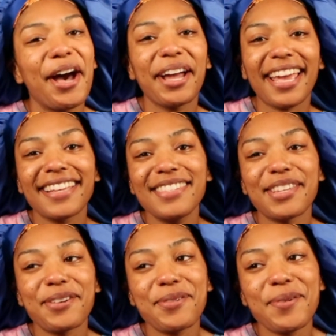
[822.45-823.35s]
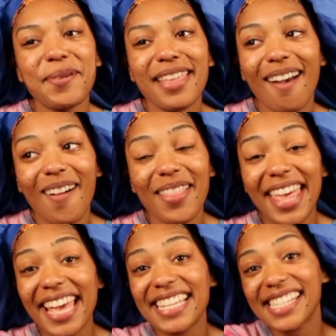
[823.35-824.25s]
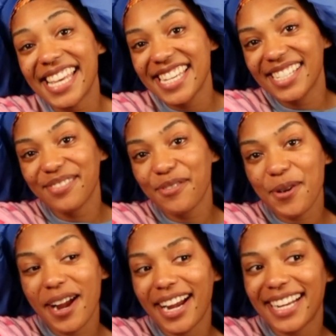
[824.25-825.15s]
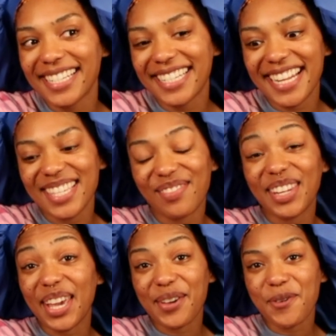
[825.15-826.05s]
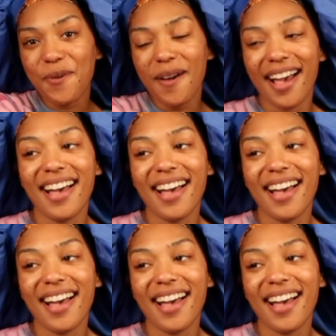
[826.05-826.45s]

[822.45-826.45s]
Okay, so y'all, that is it for today's video.